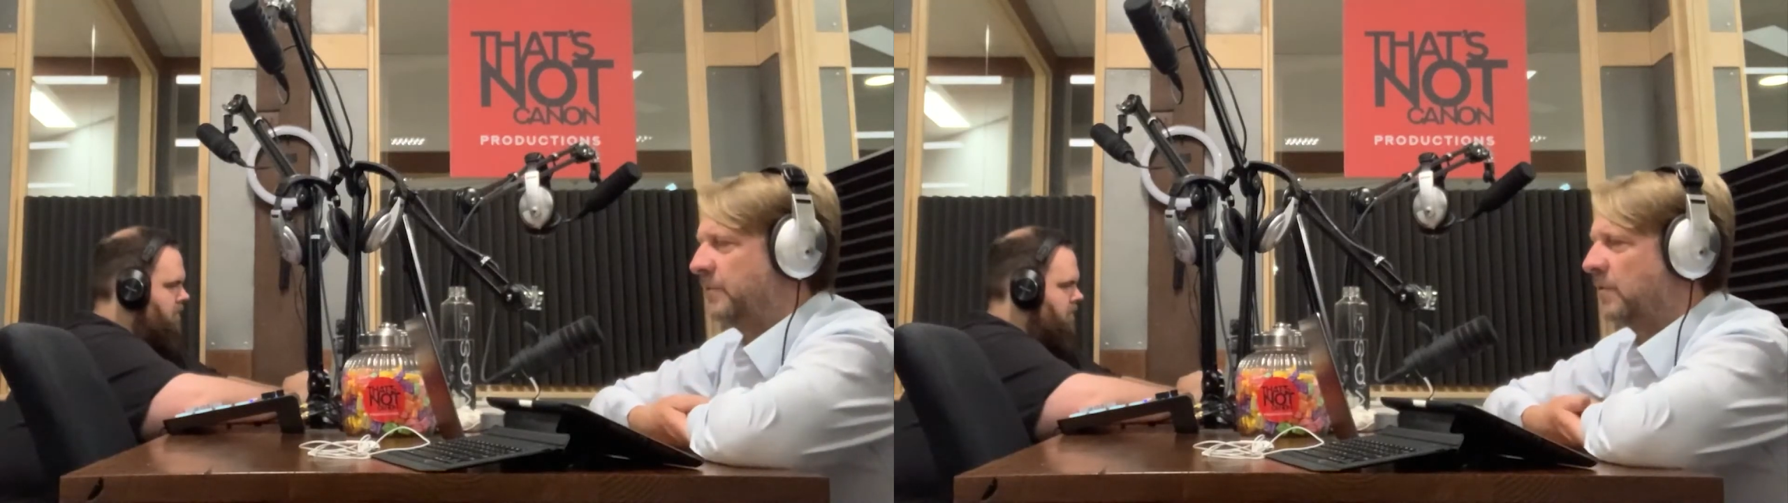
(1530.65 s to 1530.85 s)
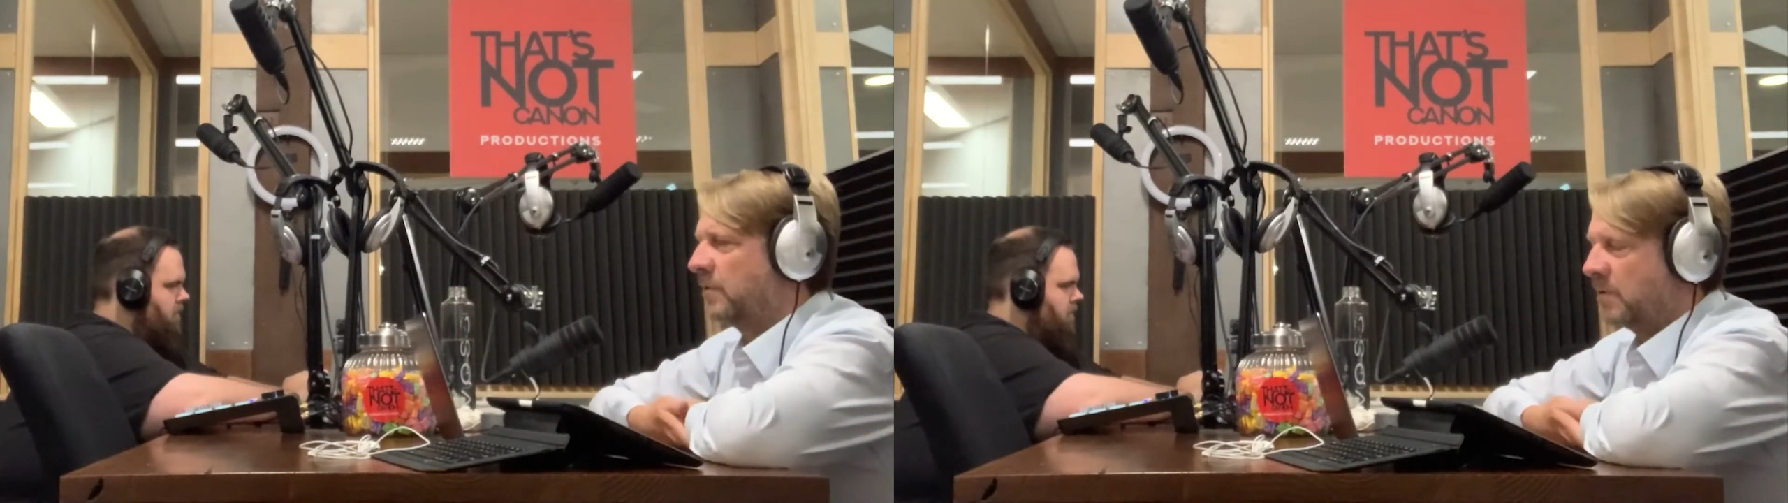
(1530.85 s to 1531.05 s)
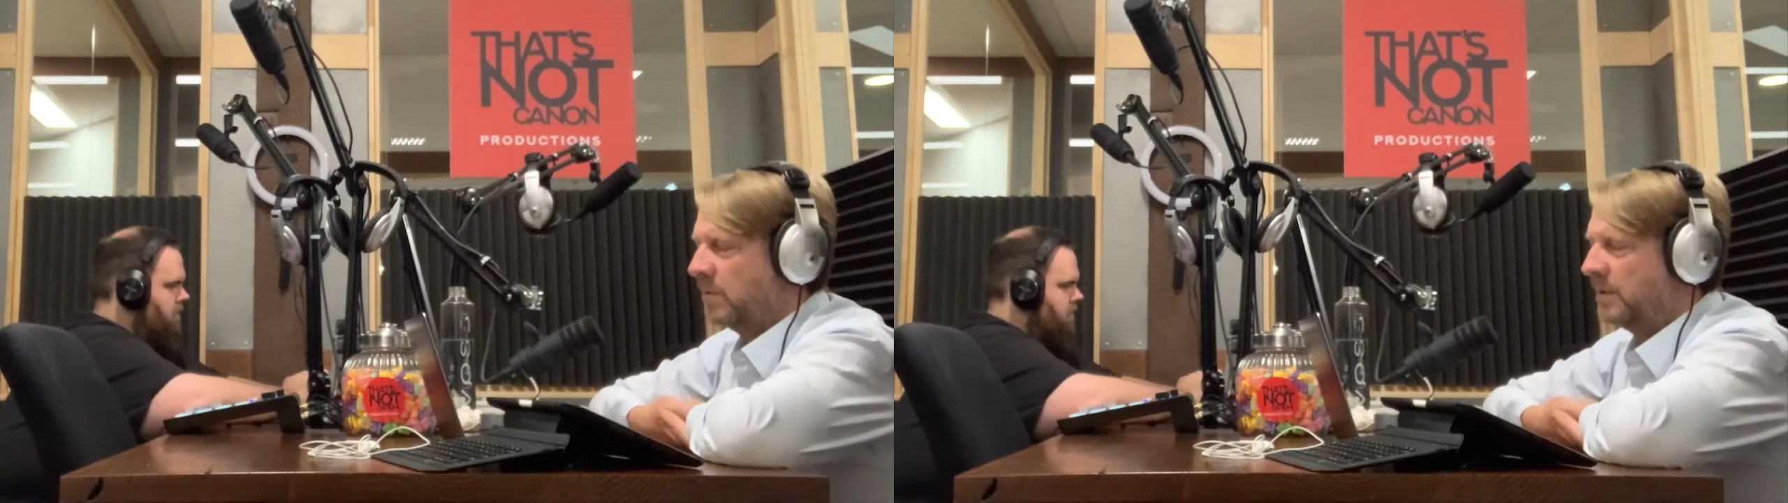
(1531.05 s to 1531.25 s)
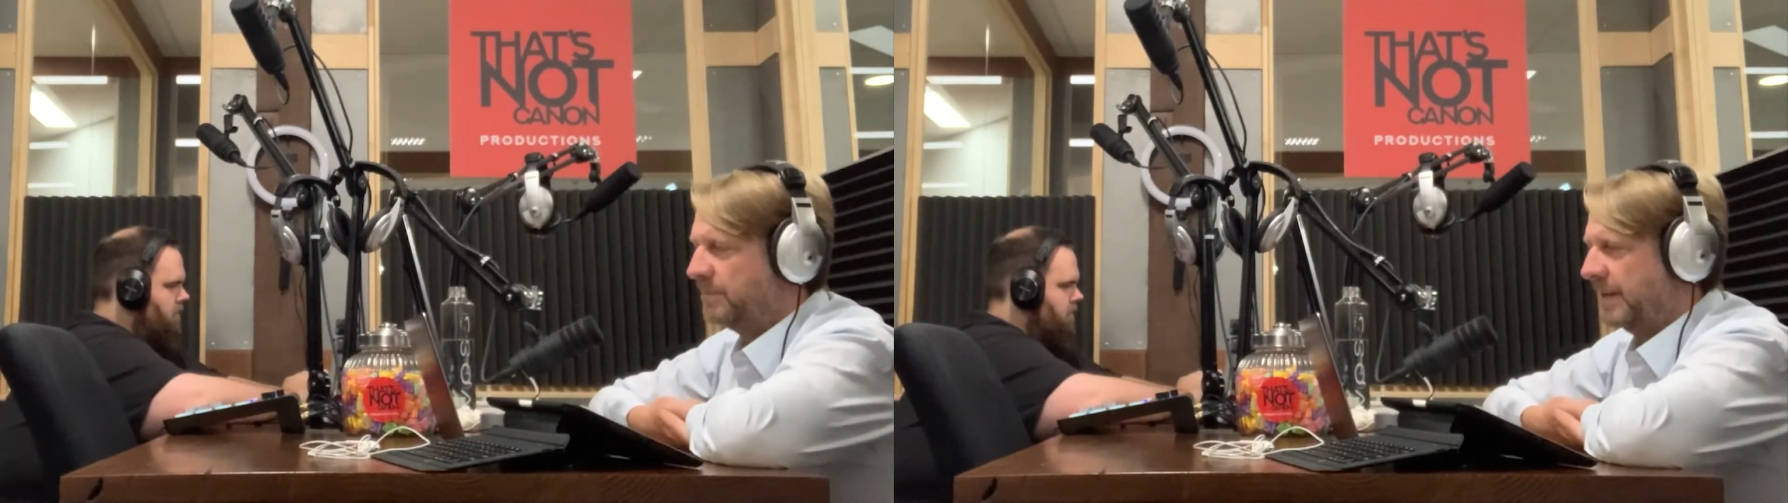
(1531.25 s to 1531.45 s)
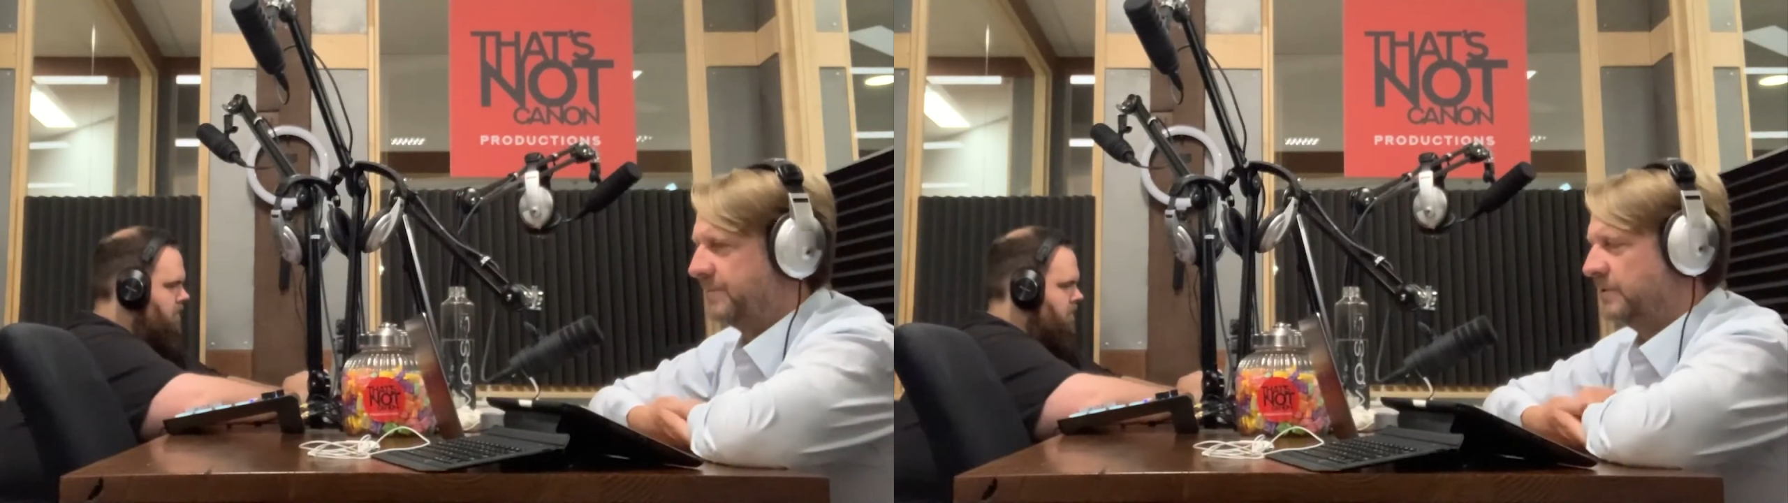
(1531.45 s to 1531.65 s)
Coca-Cola
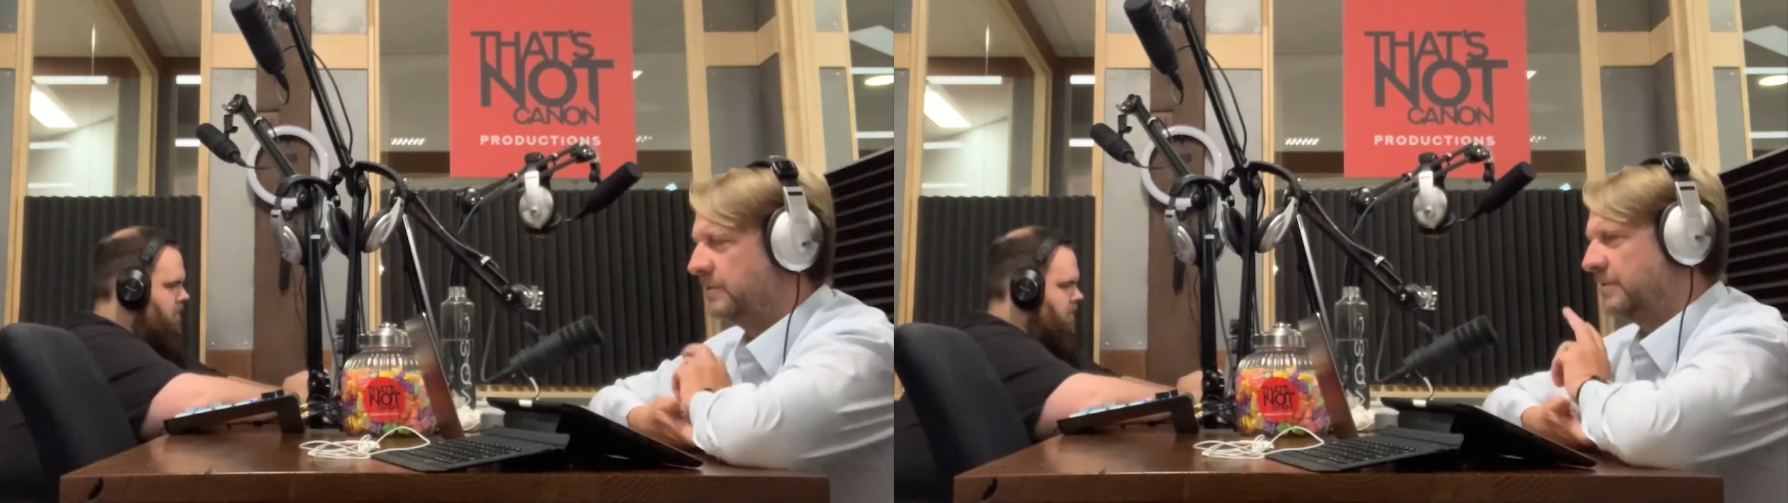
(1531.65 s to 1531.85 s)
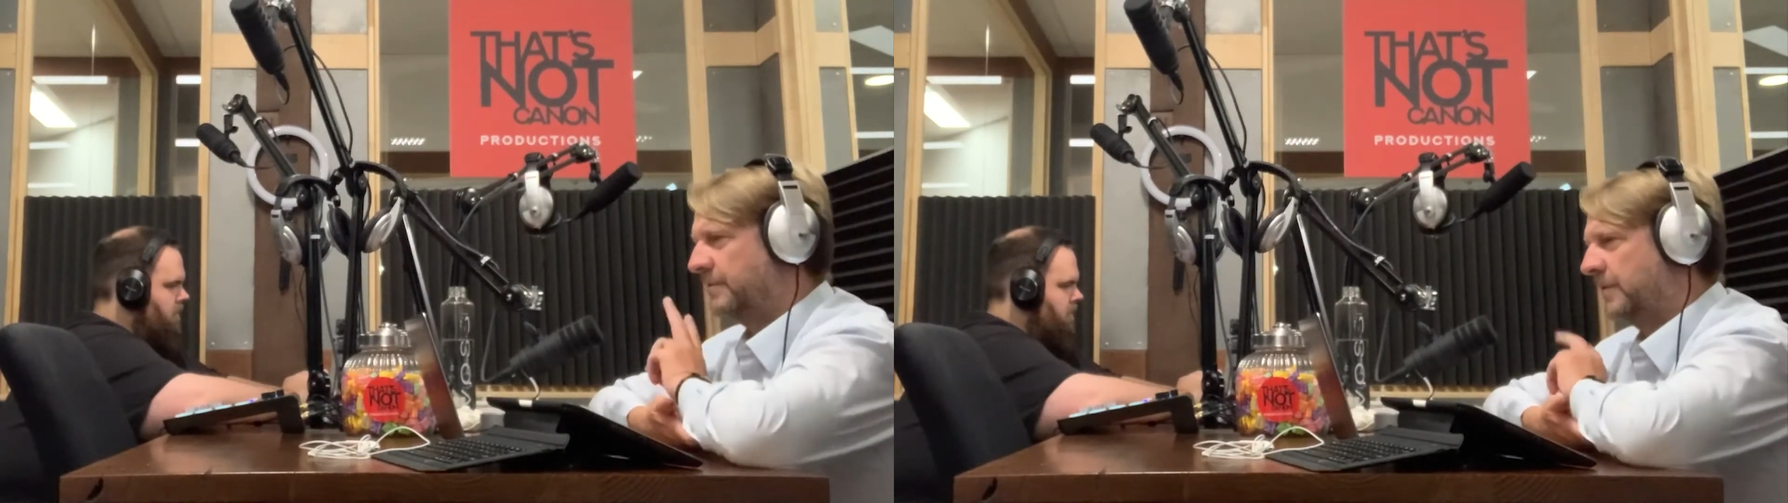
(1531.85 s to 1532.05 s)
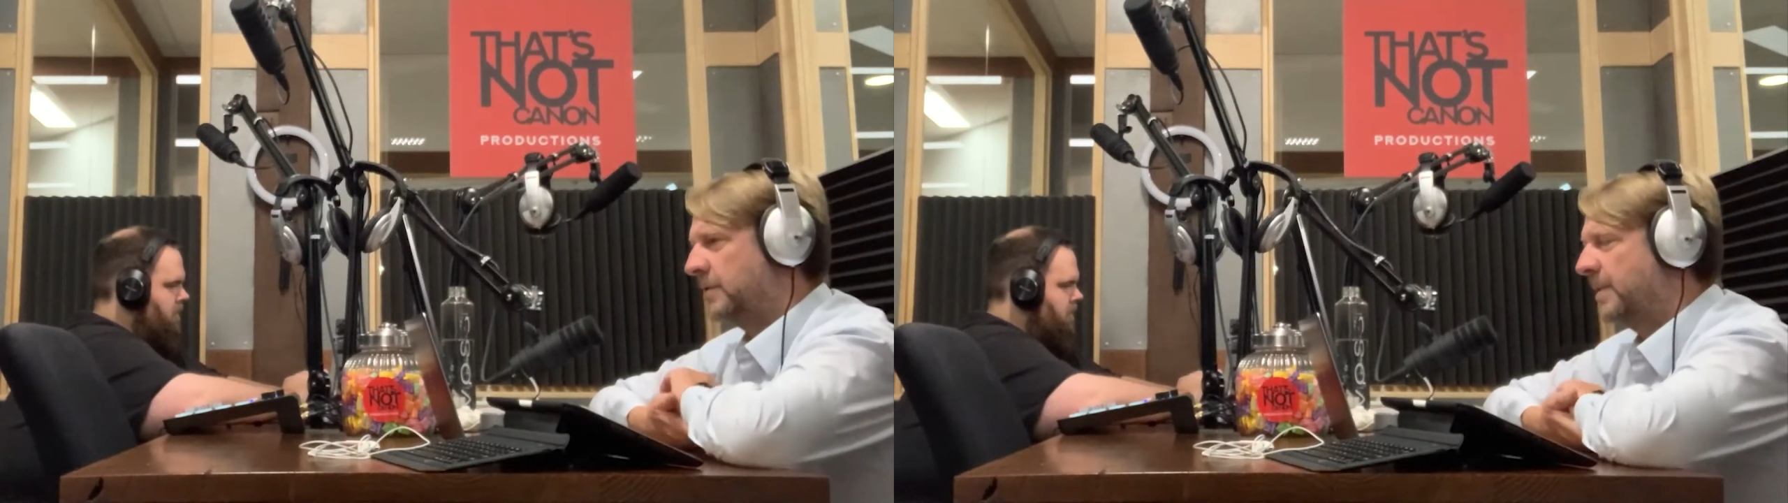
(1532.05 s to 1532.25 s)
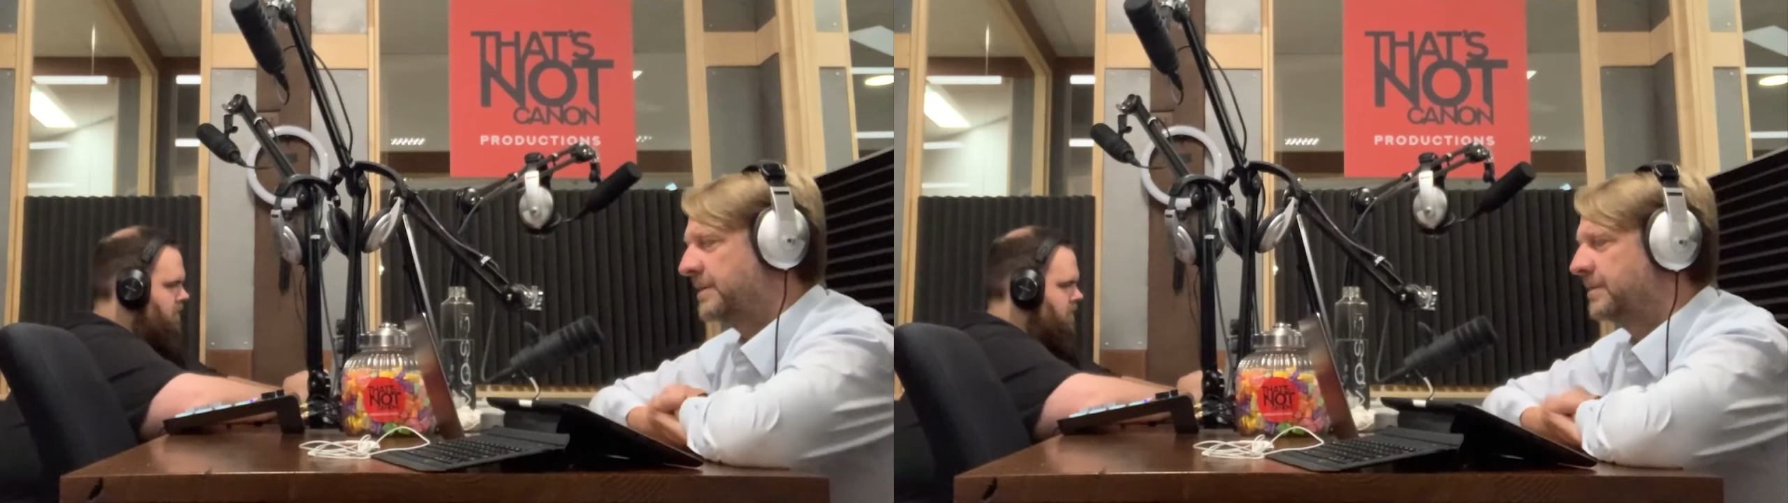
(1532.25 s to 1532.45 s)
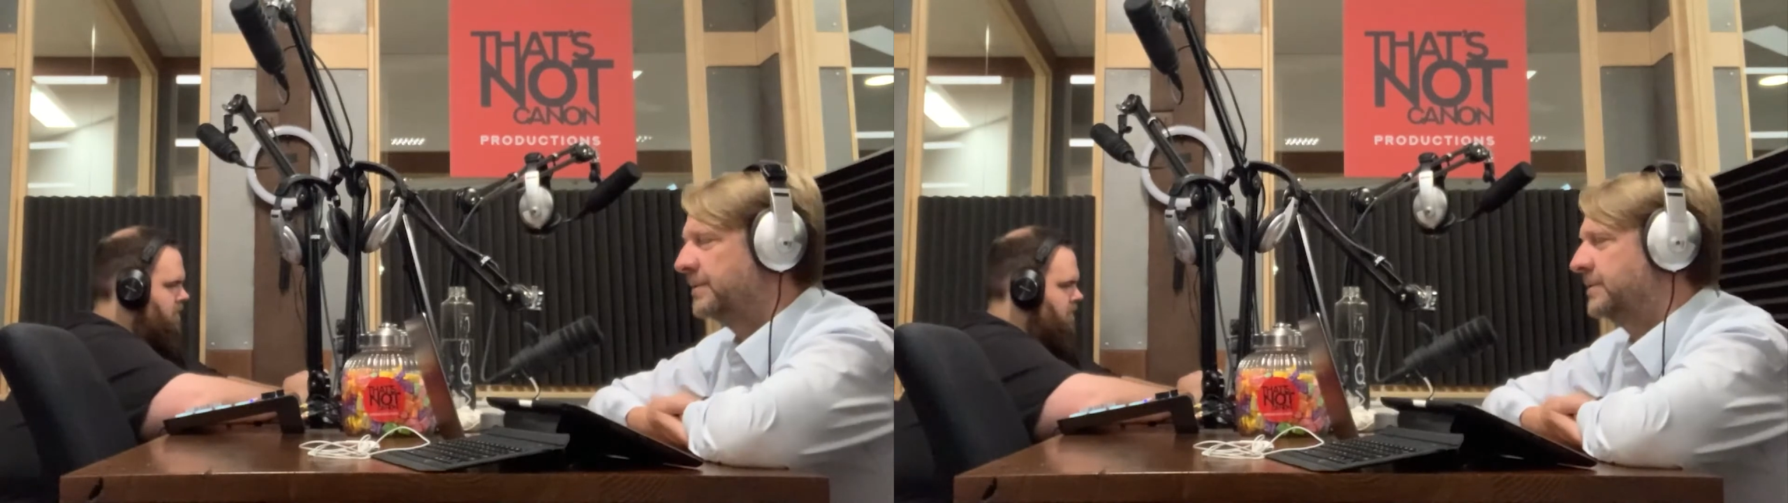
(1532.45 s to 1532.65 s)
and Pepsi, it's funny you
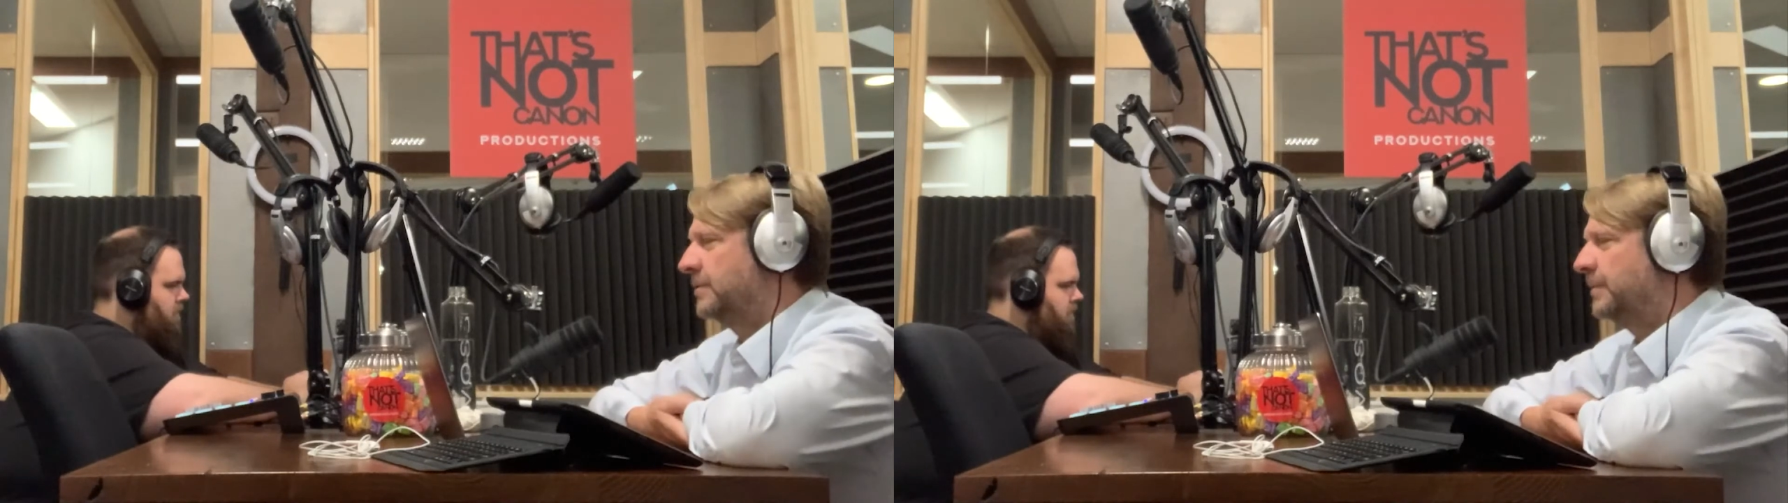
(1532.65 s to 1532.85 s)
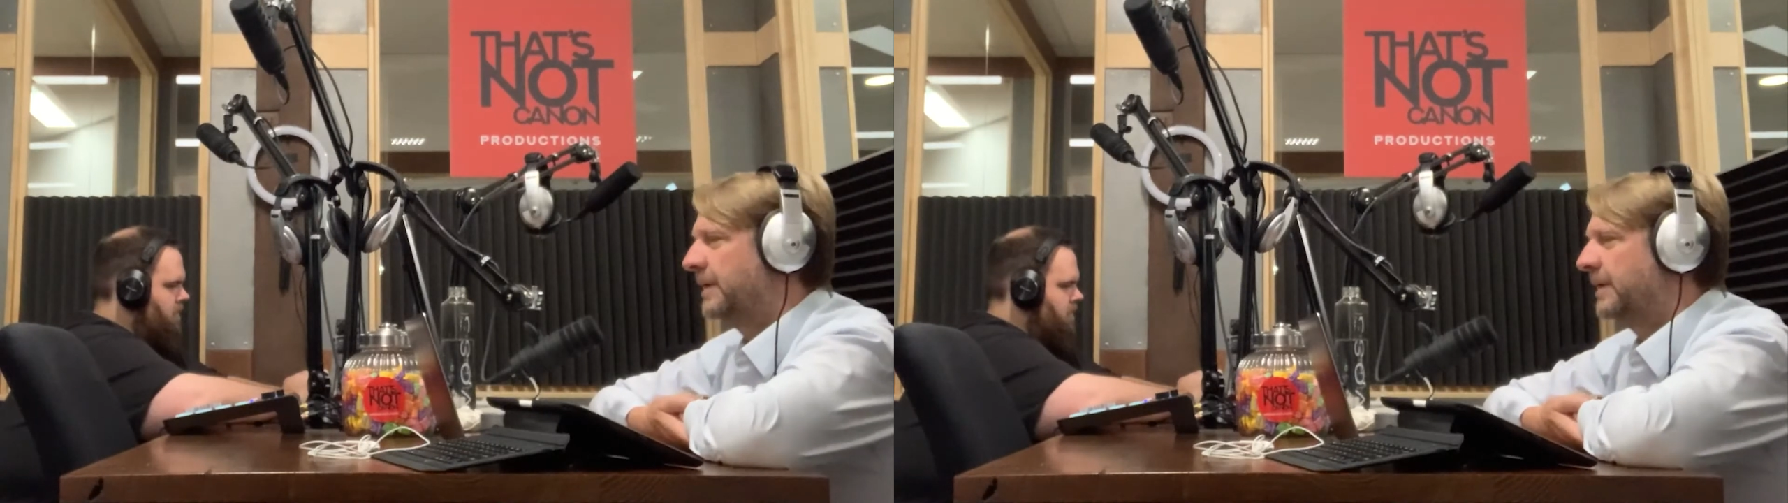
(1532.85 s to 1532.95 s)
mentioned those two,